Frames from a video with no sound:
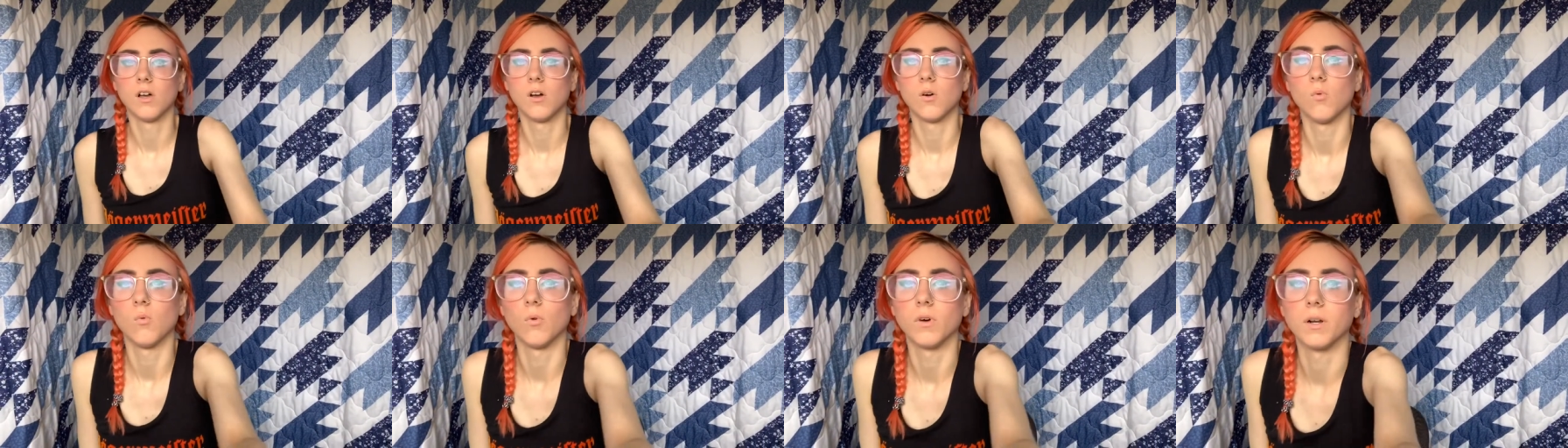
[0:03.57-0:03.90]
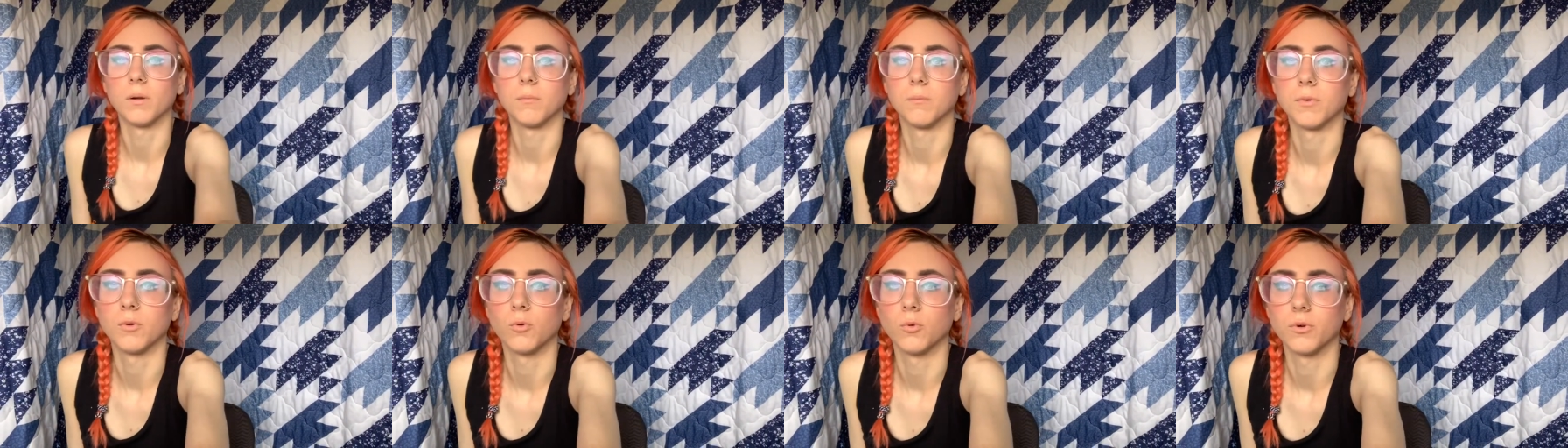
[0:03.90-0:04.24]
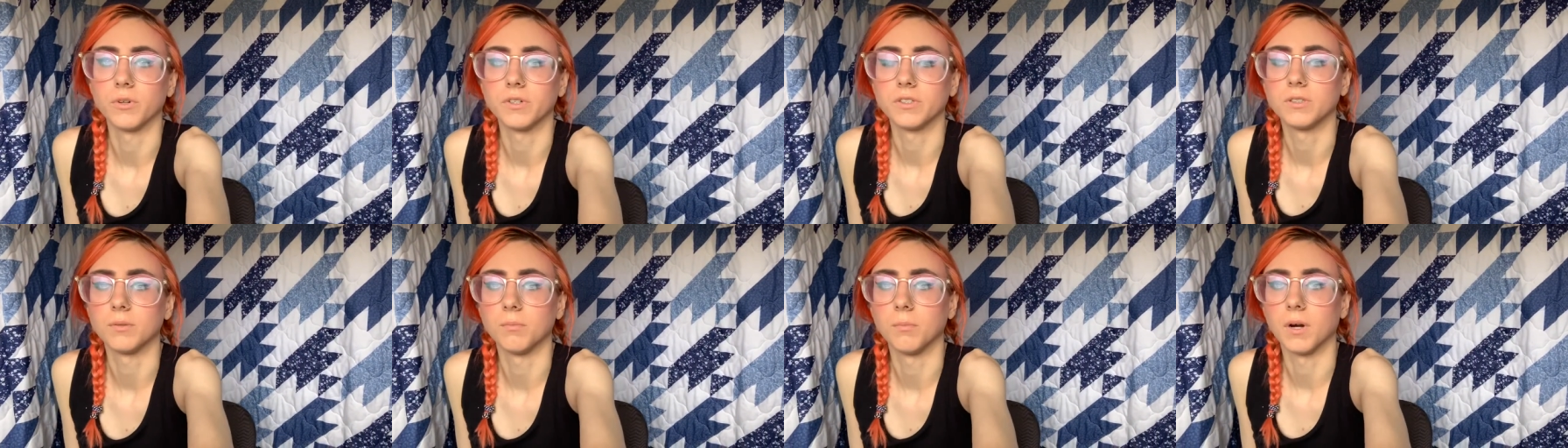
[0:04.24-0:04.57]
when I'm
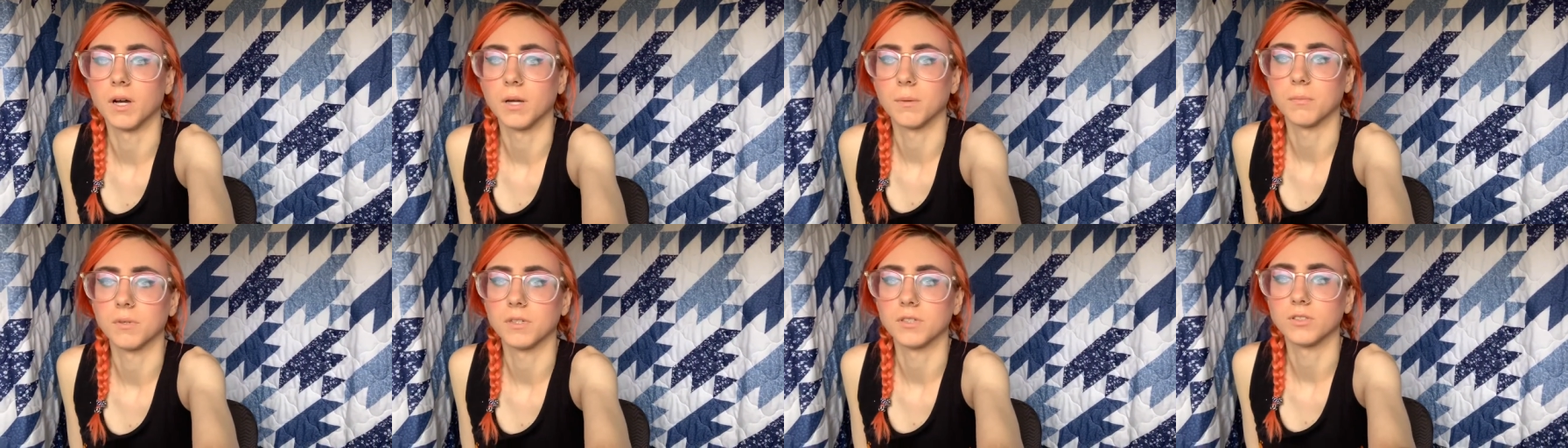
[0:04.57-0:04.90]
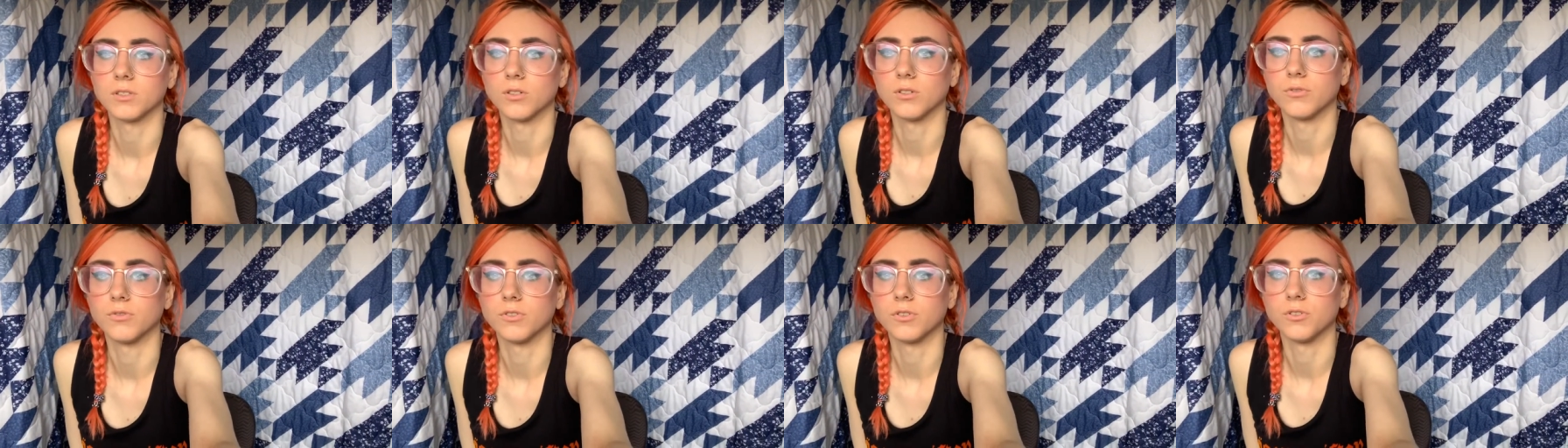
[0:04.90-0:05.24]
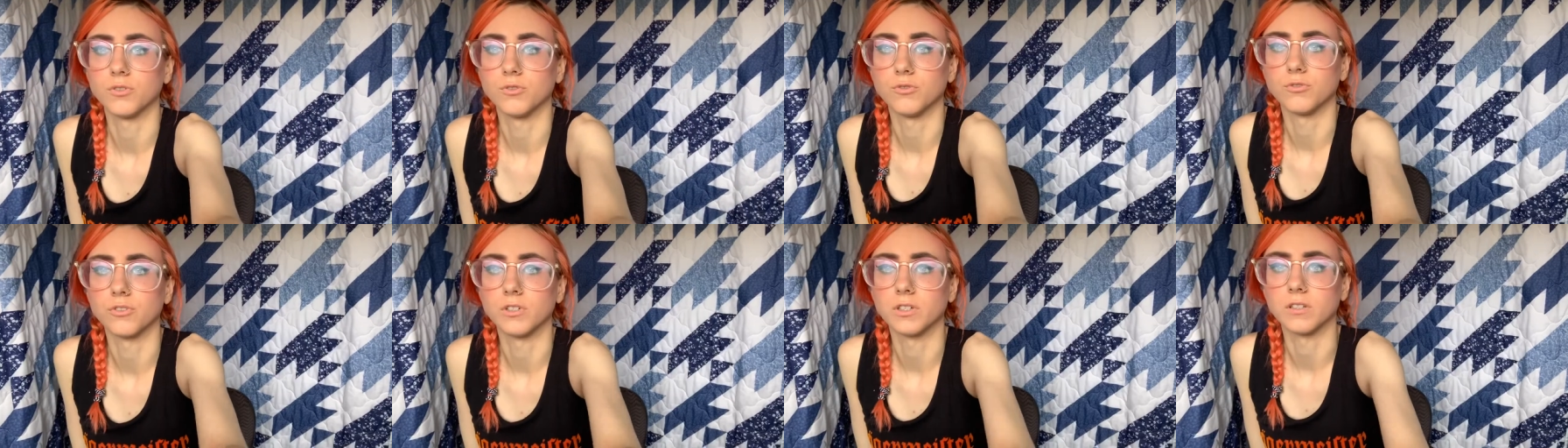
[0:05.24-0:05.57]
going to buy myself a
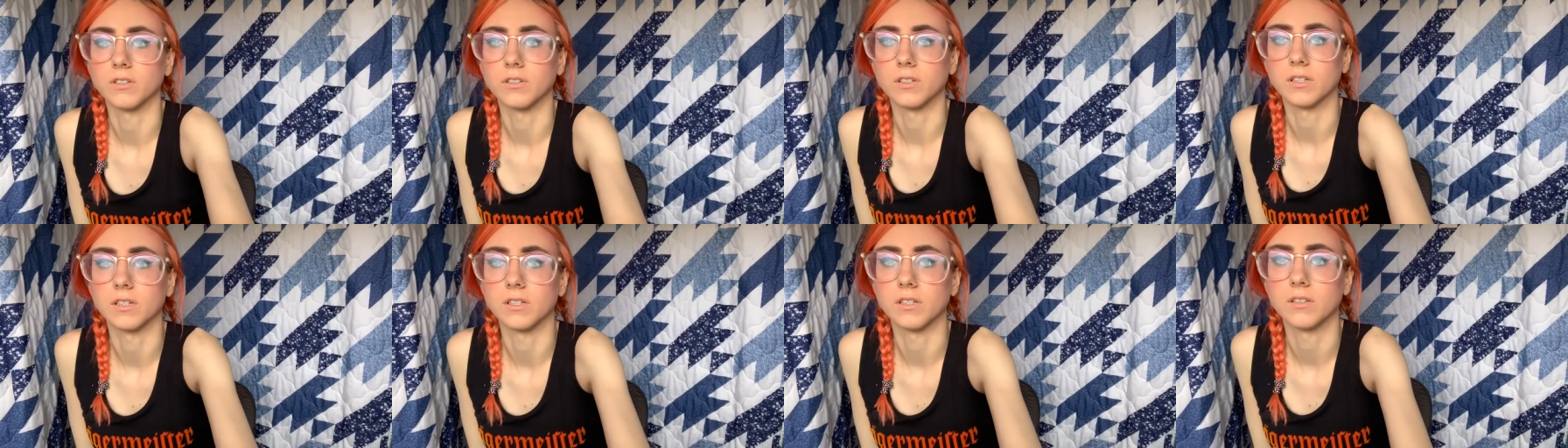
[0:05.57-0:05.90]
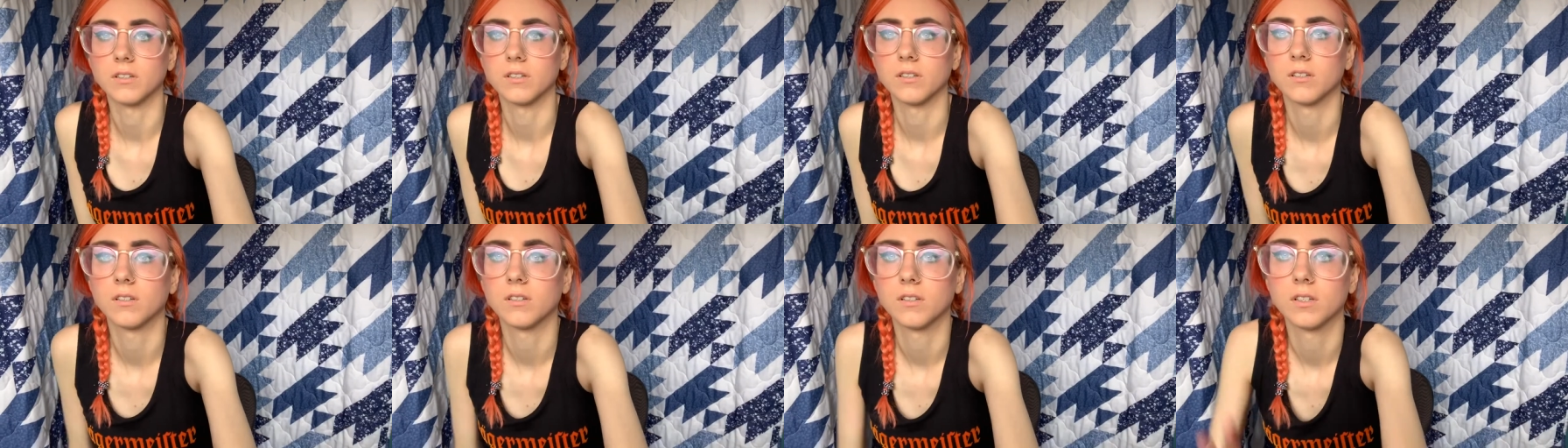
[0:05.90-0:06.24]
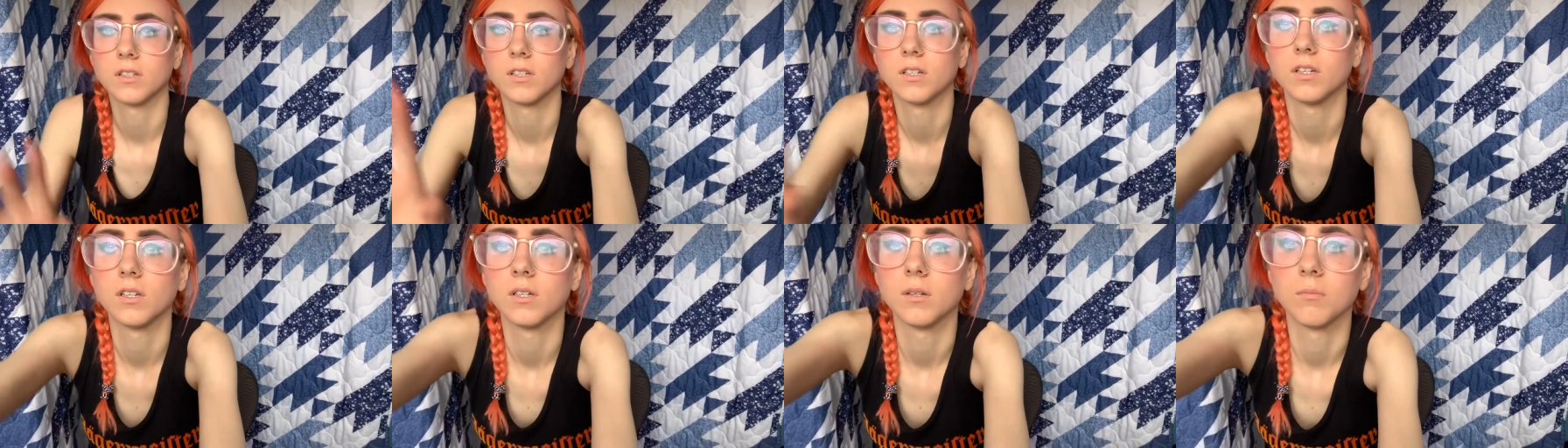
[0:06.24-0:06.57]
new ring light.
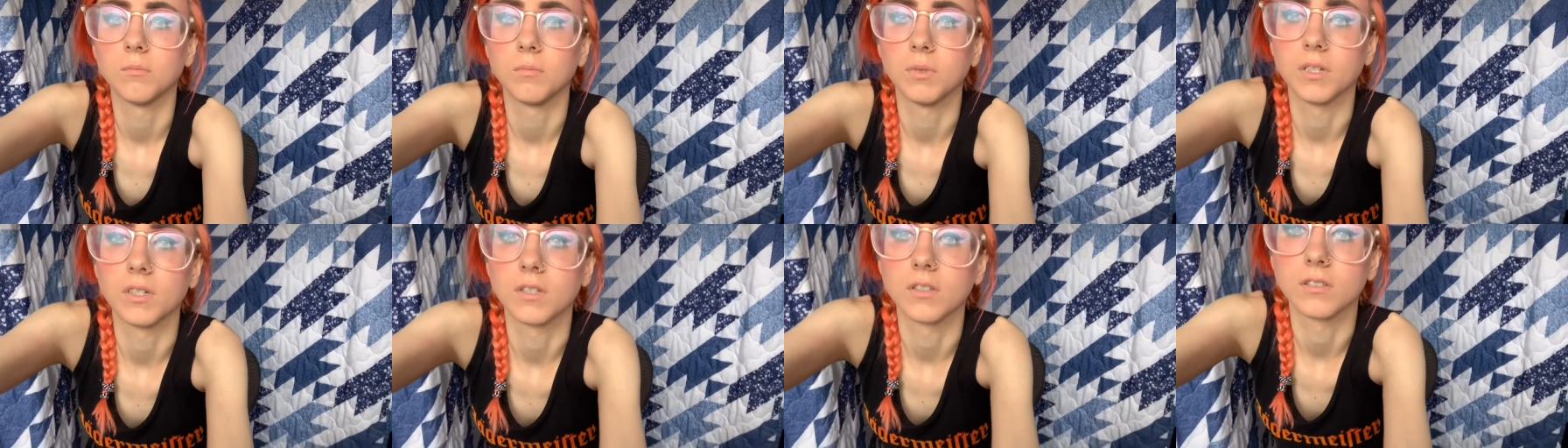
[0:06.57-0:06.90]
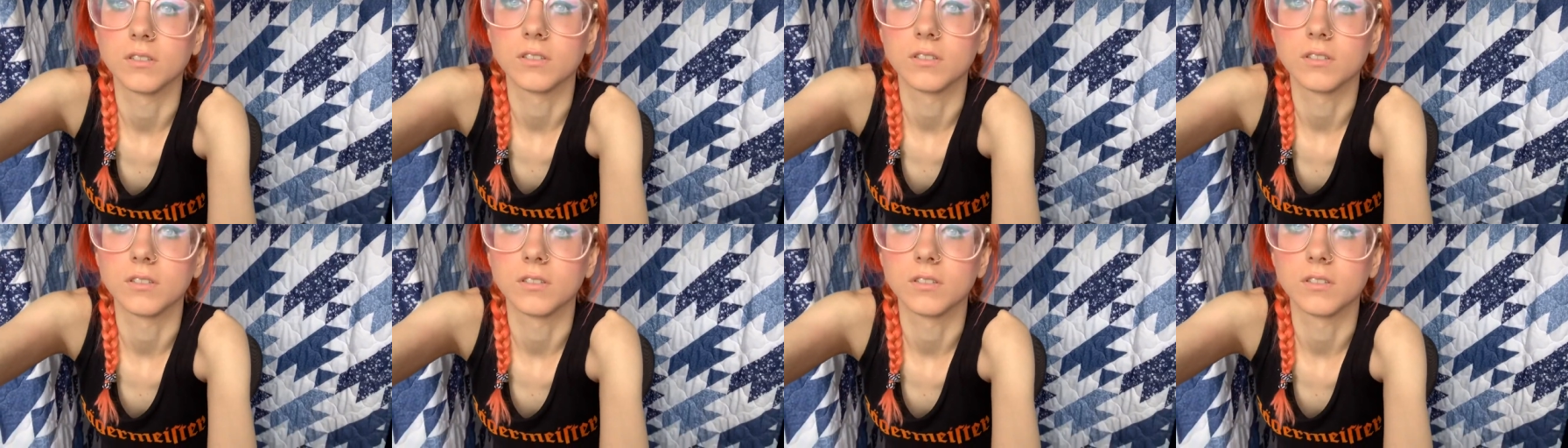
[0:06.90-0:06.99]
Because